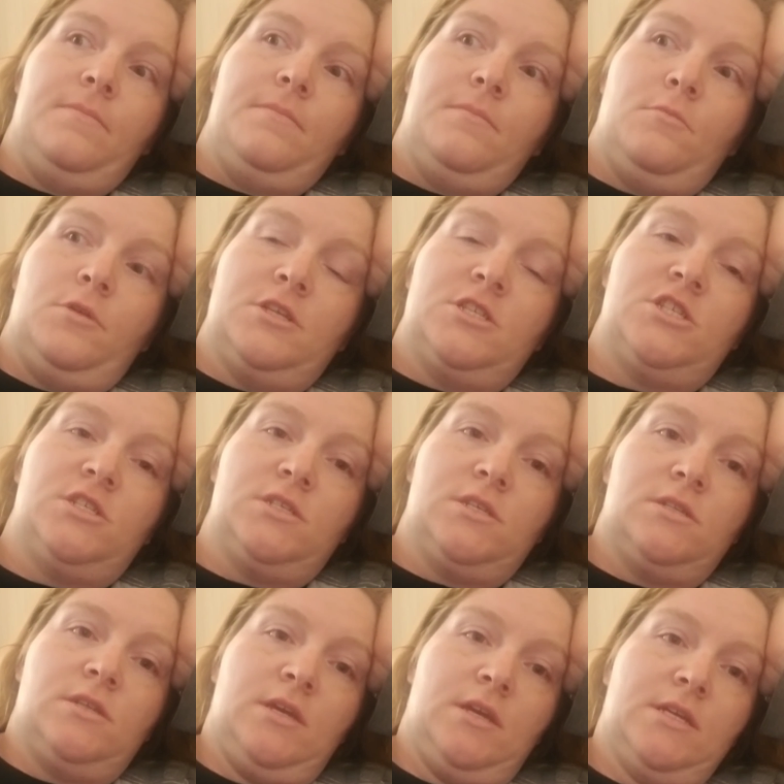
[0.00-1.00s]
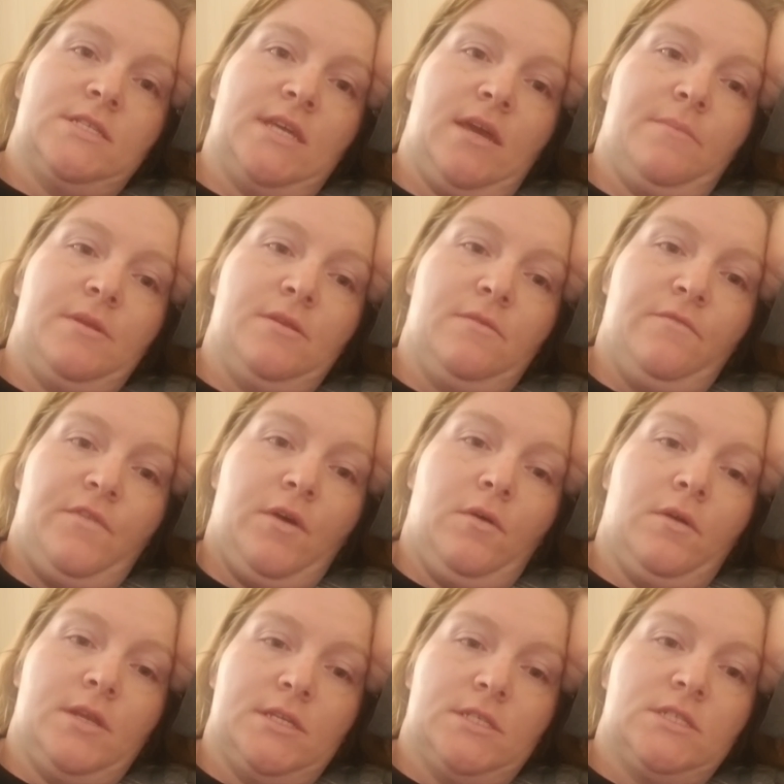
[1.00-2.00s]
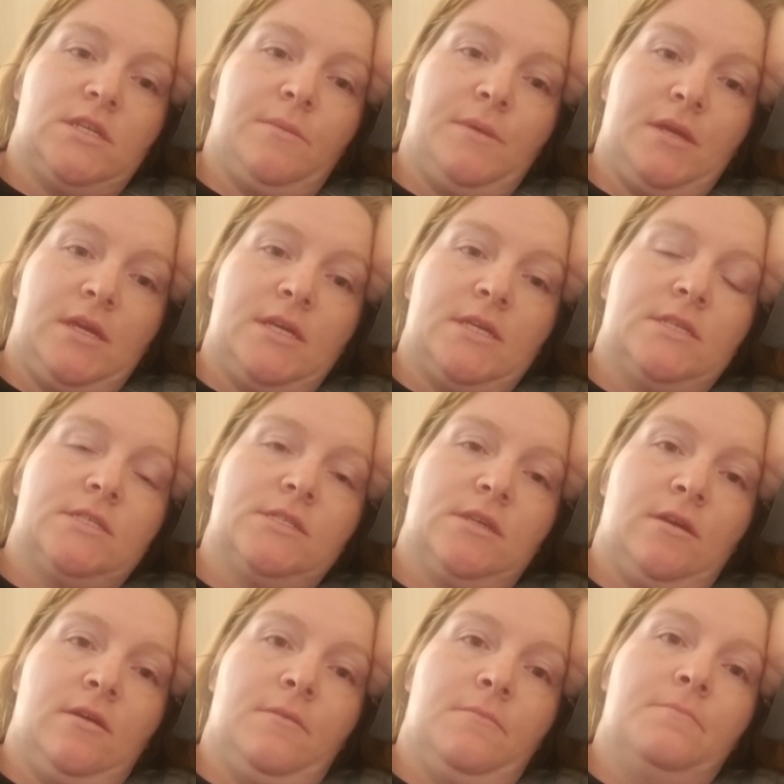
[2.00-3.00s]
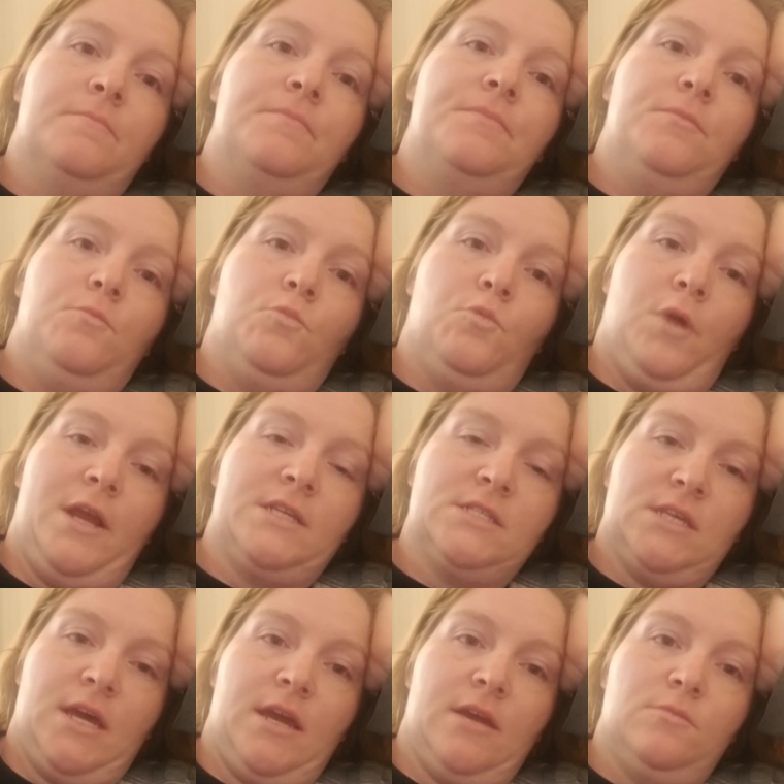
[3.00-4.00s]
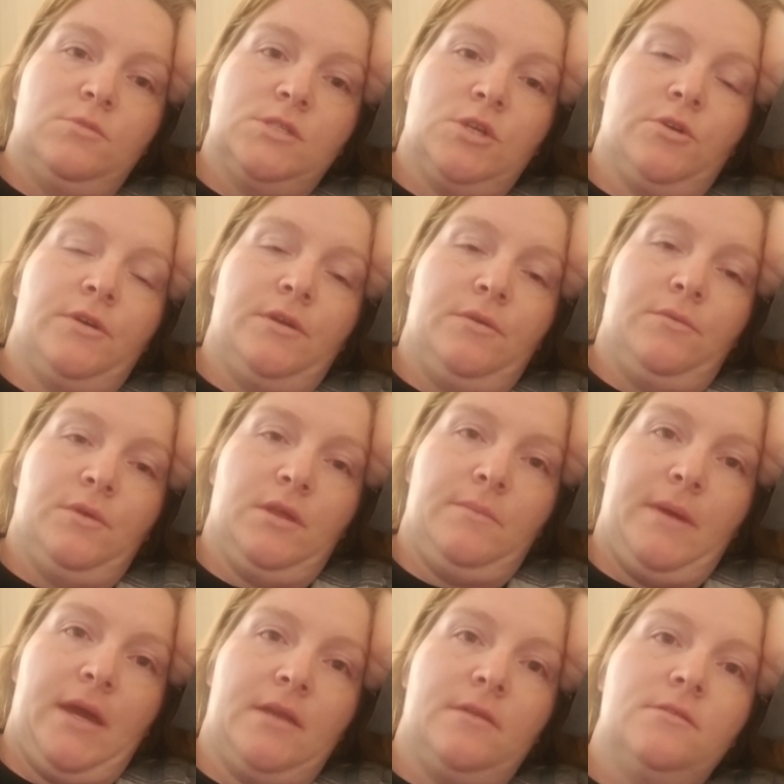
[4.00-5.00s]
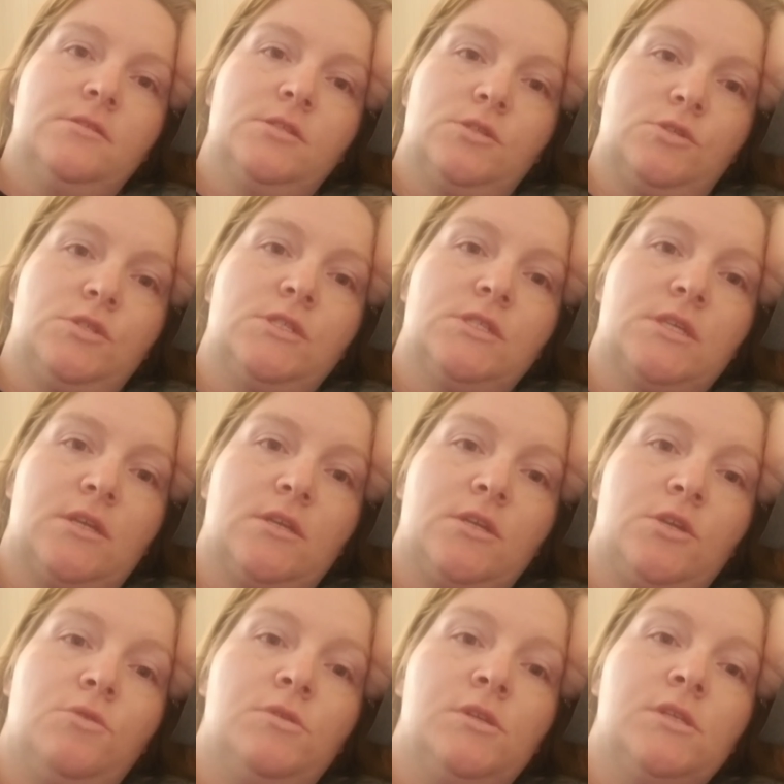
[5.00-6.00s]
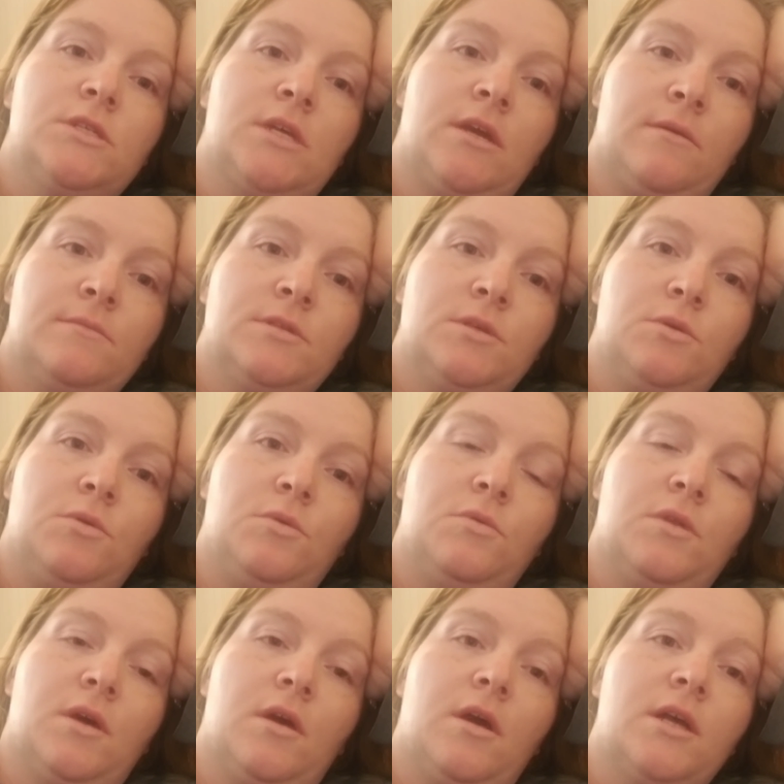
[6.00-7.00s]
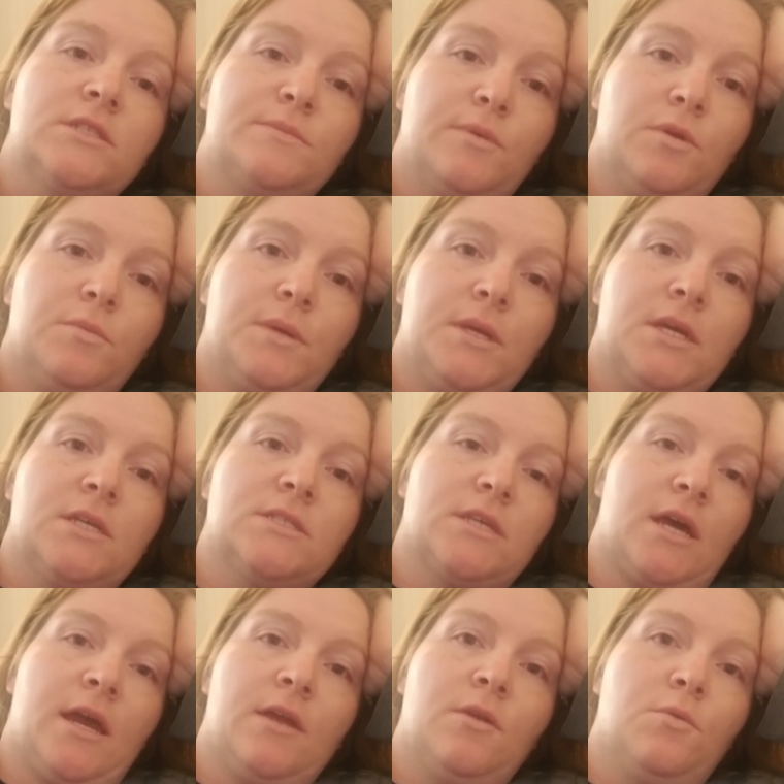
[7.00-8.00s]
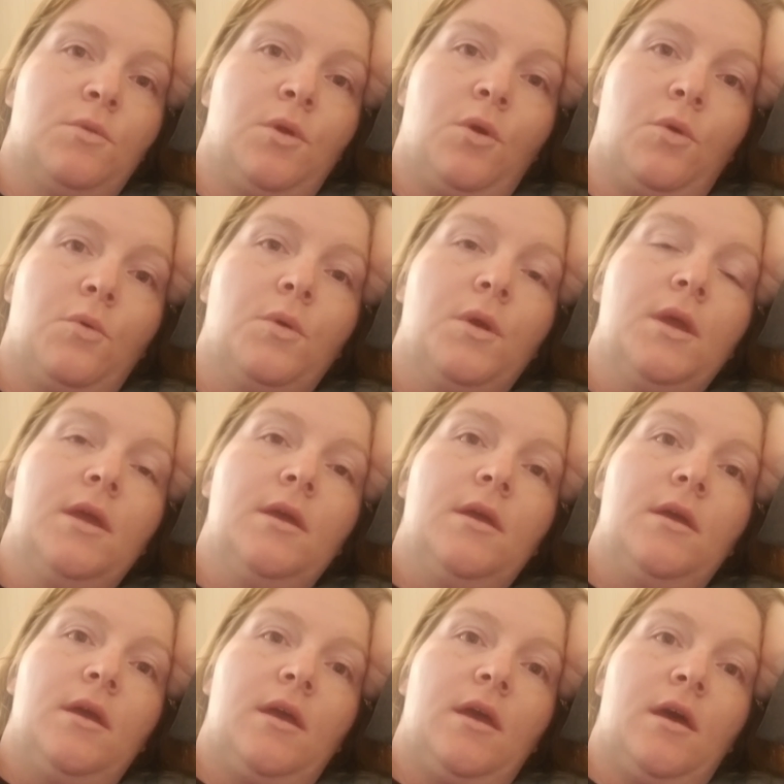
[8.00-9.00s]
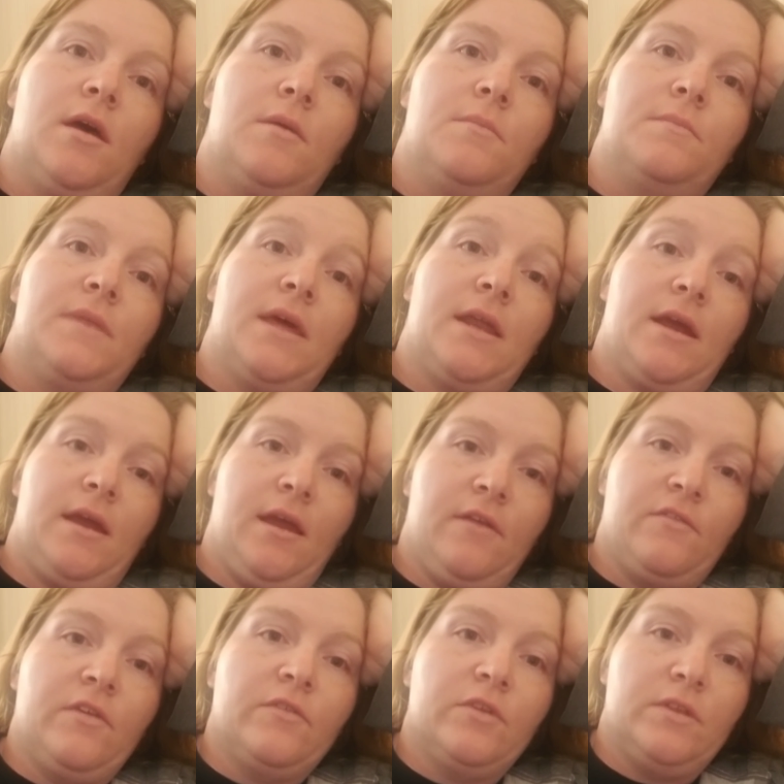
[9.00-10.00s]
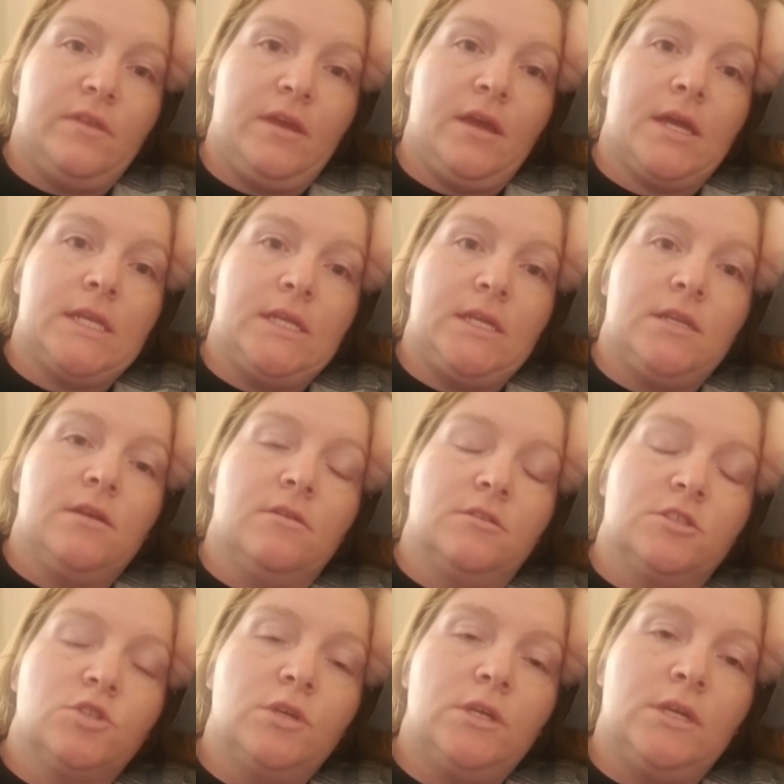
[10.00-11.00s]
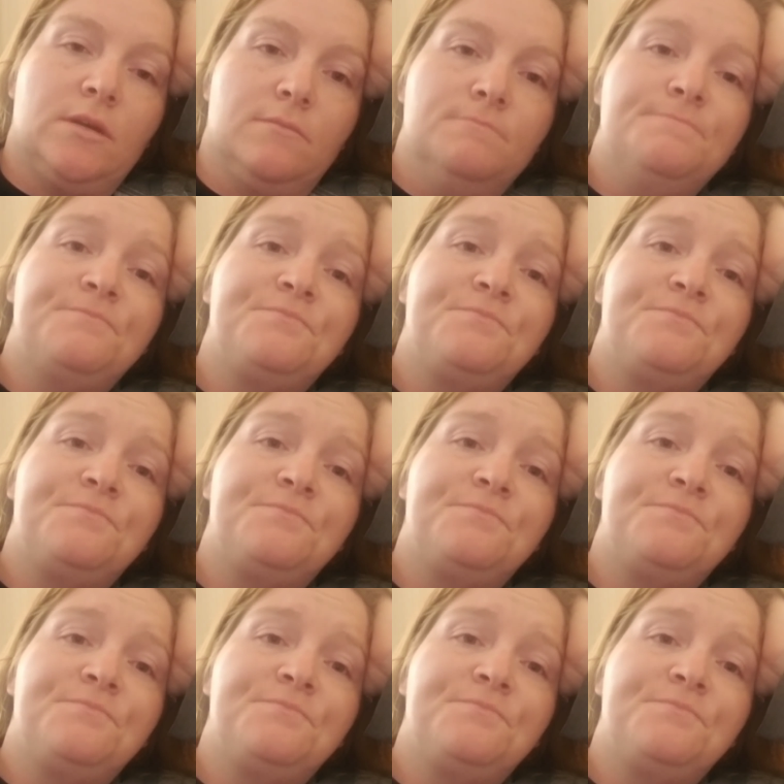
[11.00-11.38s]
when she did the exam and felt on his stomach, his right side was hurting really bad. So she said, you need to take him to the hospital because I don't know that I have everything I need here to treat him.